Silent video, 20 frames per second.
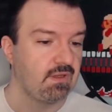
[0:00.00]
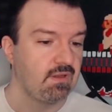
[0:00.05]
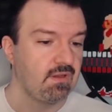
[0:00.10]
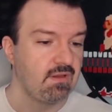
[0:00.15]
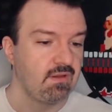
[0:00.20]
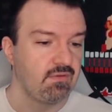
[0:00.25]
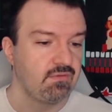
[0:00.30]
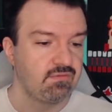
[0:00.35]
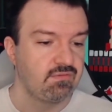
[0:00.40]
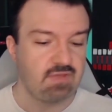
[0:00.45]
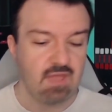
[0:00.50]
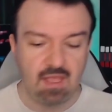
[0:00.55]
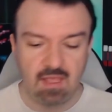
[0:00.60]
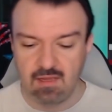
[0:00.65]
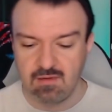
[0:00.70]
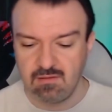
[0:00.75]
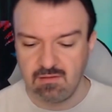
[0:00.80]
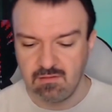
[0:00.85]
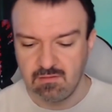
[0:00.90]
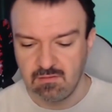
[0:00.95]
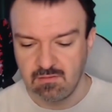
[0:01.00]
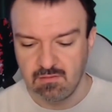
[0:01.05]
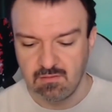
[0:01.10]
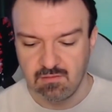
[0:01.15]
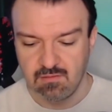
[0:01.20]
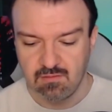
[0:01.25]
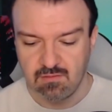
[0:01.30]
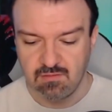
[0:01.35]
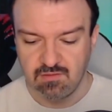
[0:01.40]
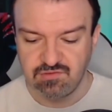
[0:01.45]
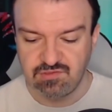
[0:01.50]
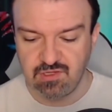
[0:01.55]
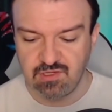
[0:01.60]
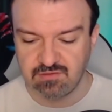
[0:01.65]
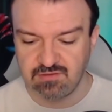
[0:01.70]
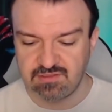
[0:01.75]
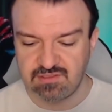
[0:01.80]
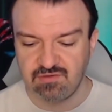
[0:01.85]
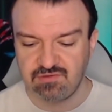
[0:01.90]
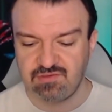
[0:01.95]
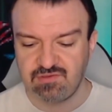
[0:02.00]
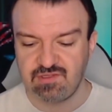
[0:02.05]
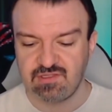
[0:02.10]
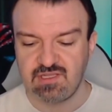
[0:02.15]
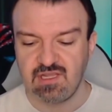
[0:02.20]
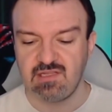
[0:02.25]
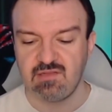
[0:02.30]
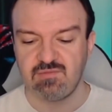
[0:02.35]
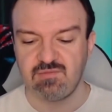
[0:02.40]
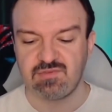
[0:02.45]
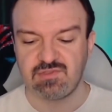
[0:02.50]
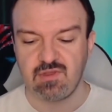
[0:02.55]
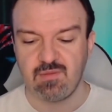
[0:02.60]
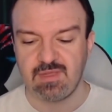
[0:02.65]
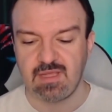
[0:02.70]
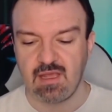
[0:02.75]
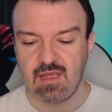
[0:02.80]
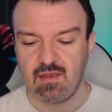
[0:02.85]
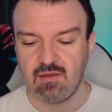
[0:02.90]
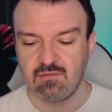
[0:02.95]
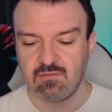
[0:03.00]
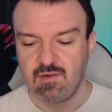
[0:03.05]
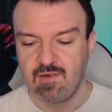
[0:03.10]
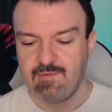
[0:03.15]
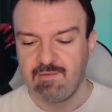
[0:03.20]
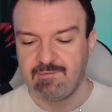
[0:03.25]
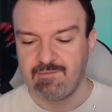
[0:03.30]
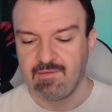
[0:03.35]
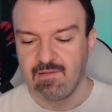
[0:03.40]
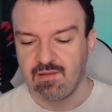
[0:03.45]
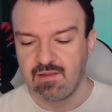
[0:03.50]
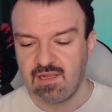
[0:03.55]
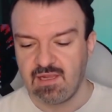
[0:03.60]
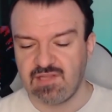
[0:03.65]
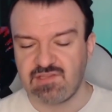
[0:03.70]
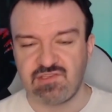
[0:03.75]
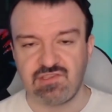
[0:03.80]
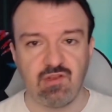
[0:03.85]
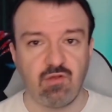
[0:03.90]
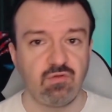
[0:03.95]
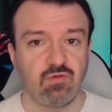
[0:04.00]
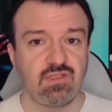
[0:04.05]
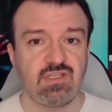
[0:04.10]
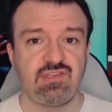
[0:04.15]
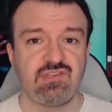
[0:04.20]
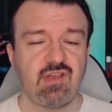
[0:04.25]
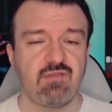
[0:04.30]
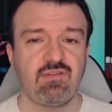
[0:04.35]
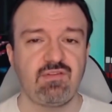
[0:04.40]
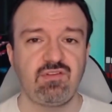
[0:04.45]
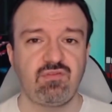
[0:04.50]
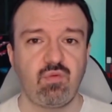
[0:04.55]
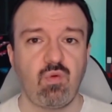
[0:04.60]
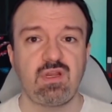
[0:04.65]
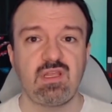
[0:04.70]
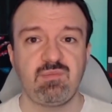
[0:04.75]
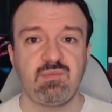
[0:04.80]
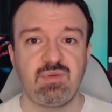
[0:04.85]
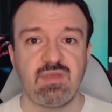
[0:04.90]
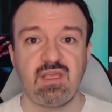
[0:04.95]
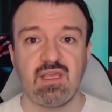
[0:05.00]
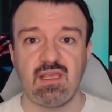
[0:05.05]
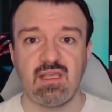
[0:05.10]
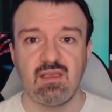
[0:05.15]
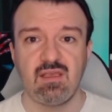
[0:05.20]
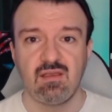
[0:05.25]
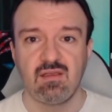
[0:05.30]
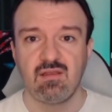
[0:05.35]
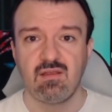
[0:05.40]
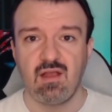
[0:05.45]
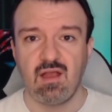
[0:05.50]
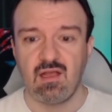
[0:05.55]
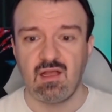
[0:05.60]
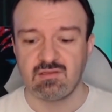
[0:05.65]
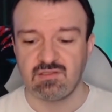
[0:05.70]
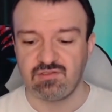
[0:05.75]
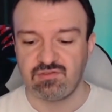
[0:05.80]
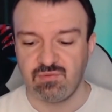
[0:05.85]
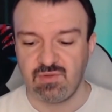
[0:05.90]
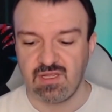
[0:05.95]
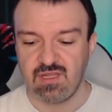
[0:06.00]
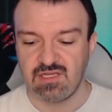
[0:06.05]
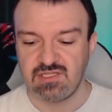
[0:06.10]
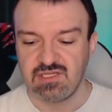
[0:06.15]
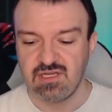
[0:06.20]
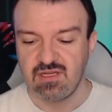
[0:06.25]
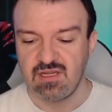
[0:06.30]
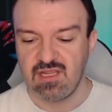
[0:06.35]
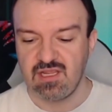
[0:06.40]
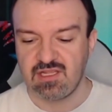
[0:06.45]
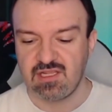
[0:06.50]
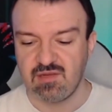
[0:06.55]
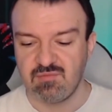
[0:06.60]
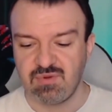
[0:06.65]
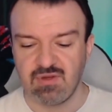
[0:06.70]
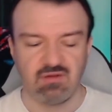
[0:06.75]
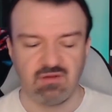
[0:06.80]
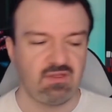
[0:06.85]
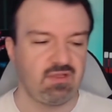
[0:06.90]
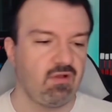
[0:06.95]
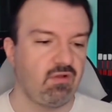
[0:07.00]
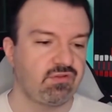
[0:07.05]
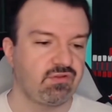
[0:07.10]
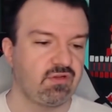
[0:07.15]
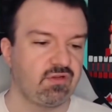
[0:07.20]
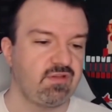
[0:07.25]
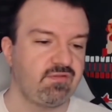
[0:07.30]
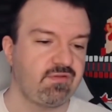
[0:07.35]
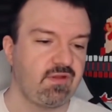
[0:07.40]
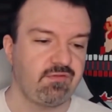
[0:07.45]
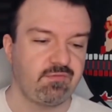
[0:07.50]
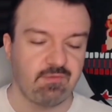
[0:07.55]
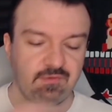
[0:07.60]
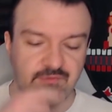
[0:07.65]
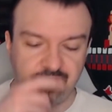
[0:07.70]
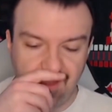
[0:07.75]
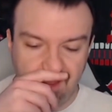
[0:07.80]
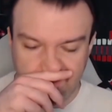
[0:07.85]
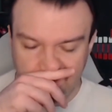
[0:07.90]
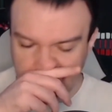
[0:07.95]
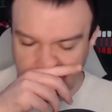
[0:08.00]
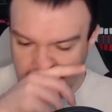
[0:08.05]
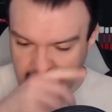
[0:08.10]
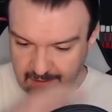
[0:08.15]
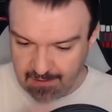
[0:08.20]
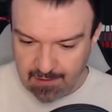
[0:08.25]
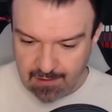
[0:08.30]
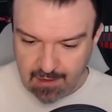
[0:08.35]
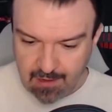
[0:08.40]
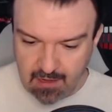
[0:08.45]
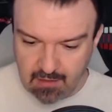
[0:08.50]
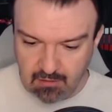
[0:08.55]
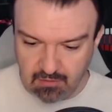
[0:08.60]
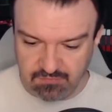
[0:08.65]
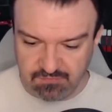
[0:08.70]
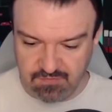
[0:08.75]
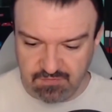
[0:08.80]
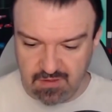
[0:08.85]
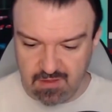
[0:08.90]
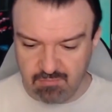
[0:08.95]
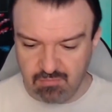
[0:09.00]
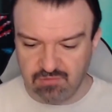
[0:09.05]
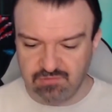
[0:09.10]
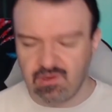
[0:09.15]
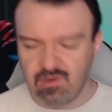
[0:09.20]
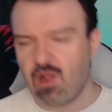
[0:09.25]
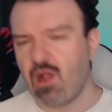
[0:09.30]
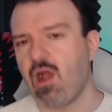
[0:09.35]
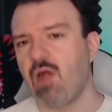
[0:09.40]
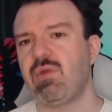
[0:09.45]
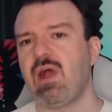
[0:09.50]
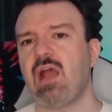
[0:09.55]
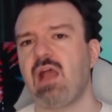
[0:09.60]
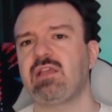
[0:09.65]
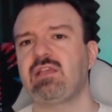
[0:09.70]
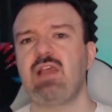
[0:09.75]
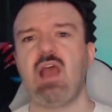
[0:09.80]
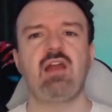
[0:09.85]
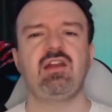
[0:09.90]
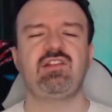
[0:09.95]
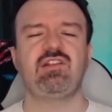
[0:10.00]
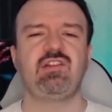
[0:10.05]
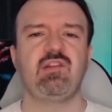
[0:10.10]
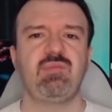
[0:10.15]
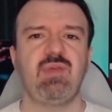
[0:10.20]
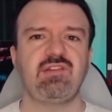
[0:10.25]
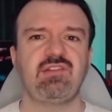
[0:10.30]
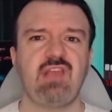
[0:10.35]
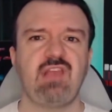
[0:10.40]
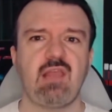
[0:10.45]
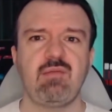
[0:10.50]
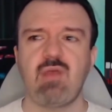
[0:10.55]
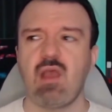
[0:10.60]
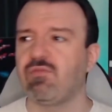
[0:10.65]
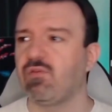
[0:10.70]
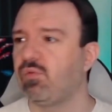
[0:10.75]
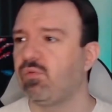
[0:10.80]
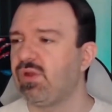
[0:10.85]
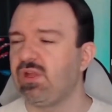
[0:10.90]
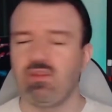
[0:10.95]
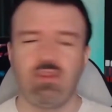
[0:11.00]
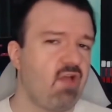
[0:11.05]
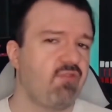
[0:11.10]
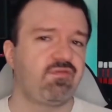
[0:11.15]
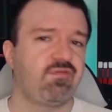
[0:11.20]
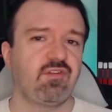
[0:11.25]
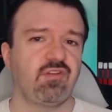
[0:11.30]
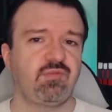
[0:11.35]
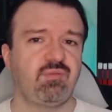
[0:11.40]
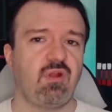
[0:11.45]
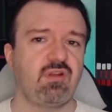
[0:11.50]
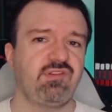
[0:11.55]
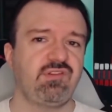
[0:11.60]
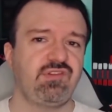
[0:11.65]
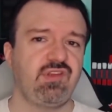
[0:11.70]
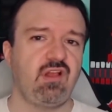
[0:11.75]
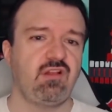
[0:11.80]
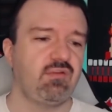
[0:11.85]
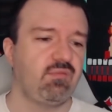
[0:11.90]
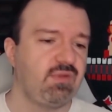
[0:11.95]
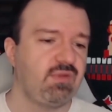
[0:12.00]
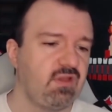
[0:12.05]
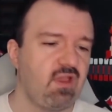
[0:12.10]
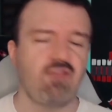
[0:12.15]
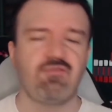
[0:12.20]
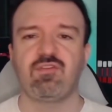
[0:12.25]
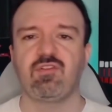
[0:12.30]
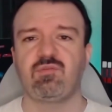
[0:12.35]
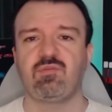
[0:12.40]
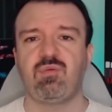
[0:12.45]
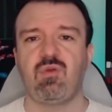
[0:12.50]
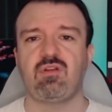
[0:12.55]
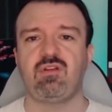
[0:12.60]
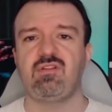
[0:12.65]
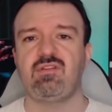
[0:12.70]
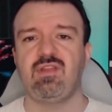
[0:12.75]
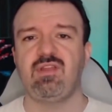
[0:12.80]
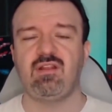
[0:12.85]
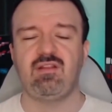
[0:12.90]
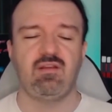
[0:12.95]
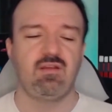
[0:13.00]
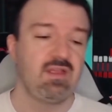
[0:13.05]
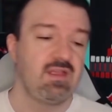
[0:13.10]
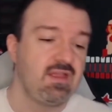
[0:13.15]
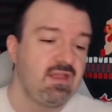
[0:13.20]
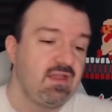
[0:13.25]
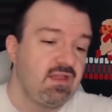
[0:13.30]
Did I miss the bubbles? No, you didn't miss the bubbles, dumbass. It's only 720p on the Switch. It can barely hold 30 frames per second. And all the fanboys, oh my god, it's the best game ever. We love first-party Zelda. We love first-party Nintendo.